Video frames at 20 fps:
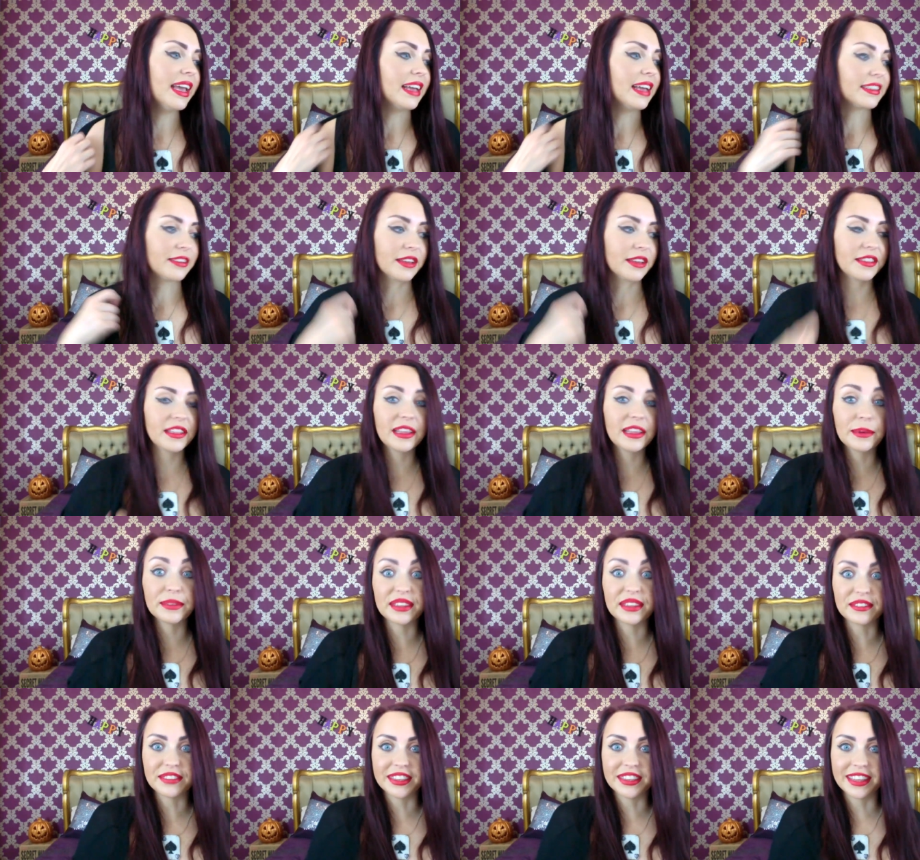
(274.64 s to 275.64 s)
So I think that
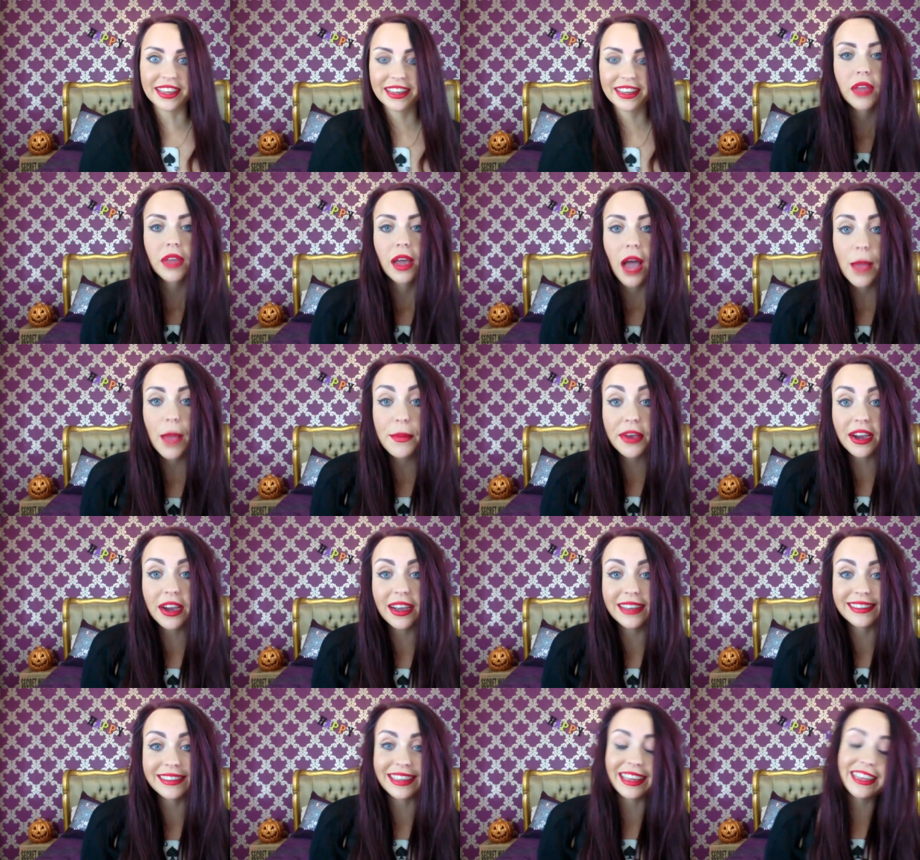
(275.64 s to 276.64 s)
was everything. Hope you
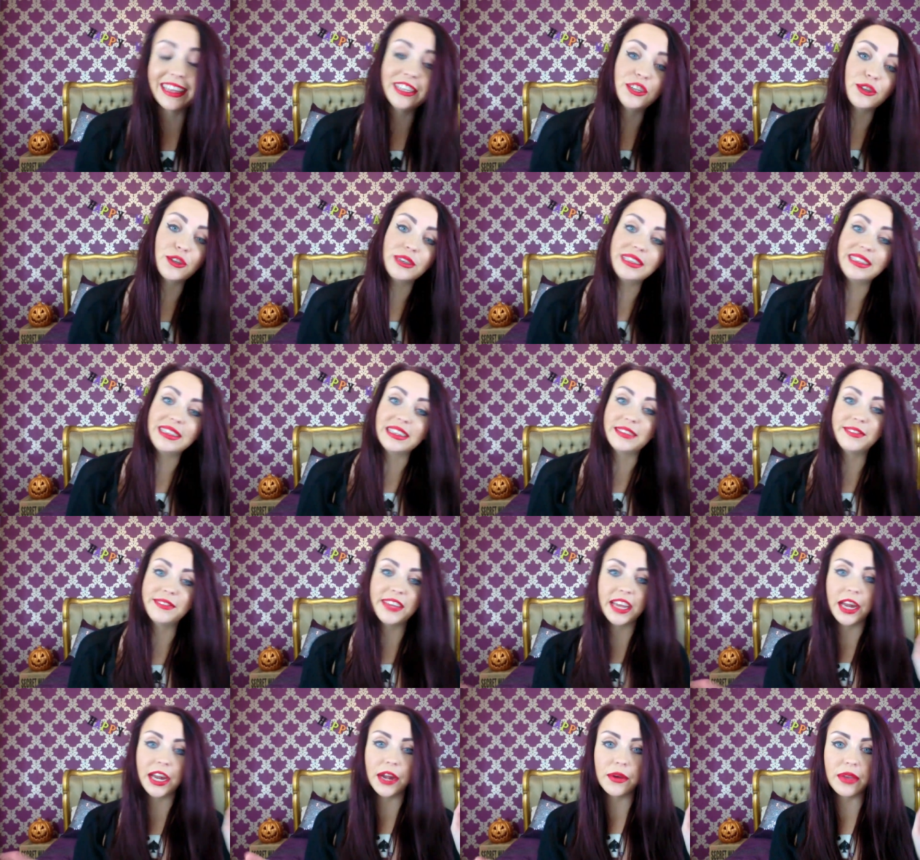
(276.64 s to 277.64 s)
guys enjoyed this
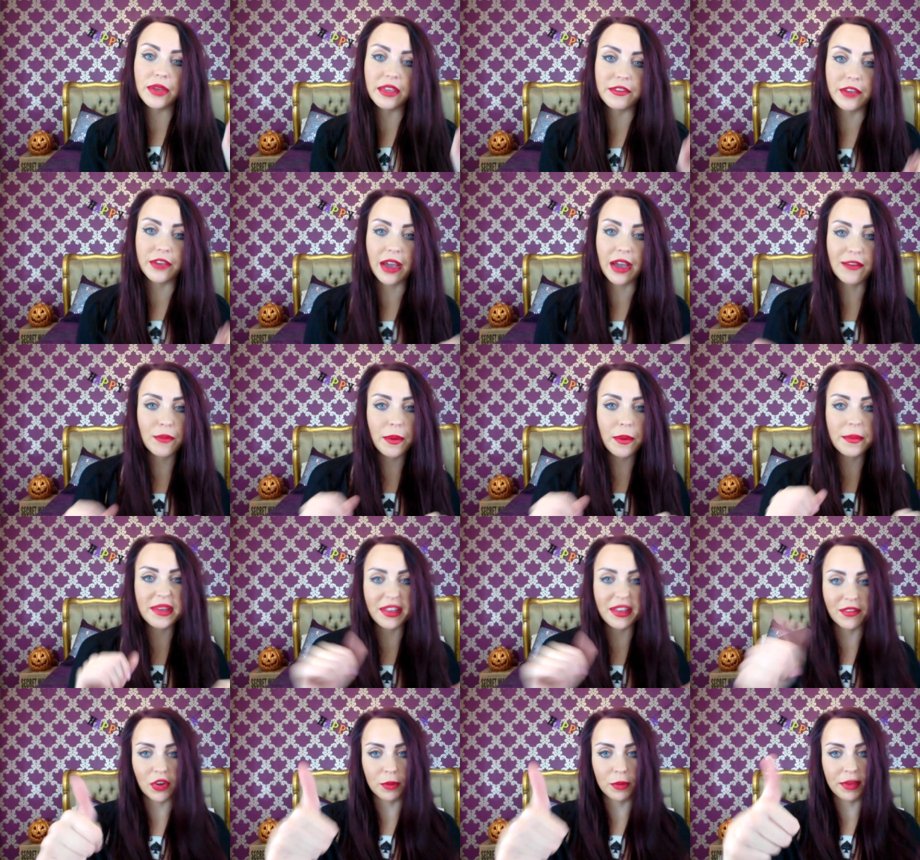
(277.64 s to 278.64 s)
video. If you have a moment,
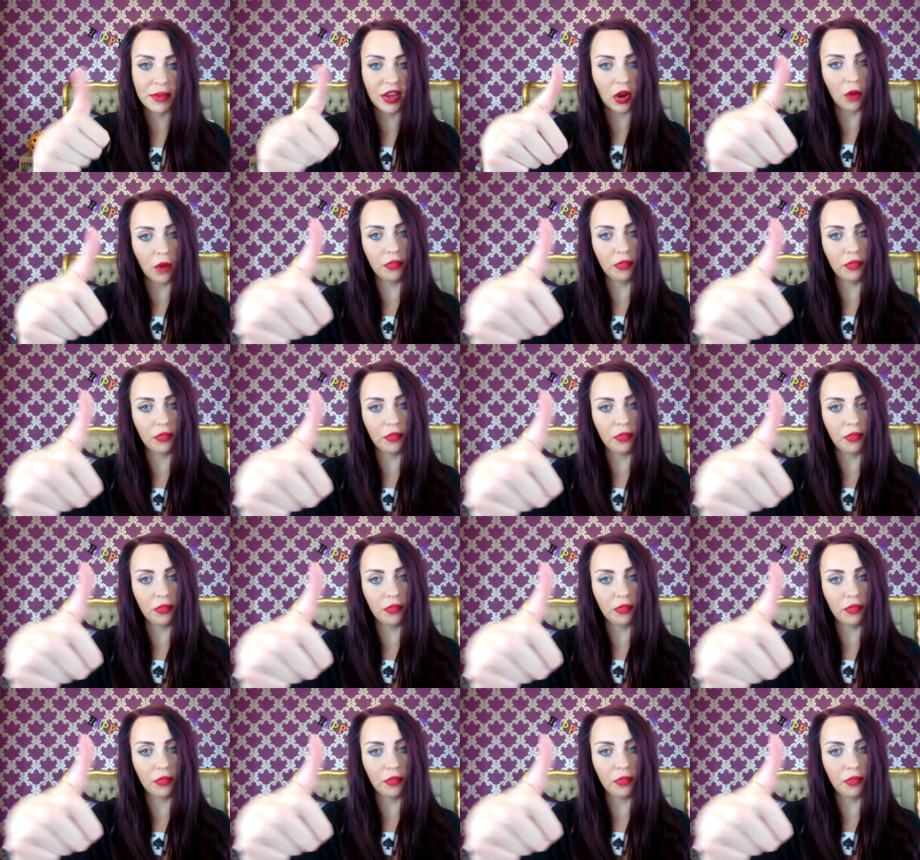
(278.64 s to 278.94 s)
give it a big old